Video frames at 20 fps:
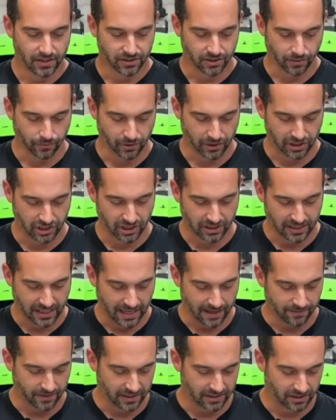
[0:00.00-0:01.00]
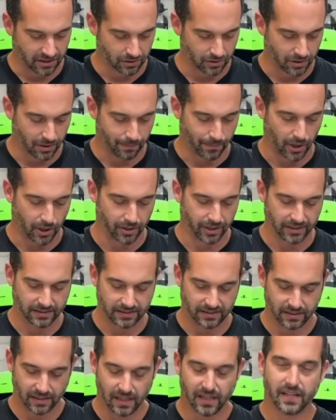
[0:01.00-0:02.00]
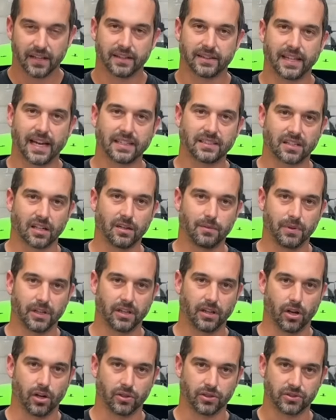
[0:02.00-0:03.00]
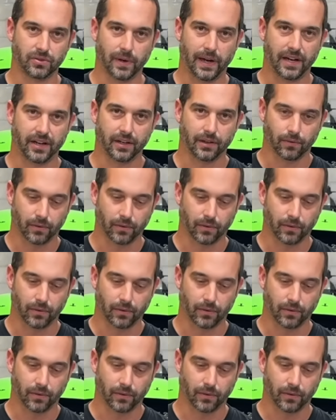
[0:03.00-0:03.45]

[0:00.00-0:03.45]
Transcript: So if we just have these two components, that's gonna be the hose routing.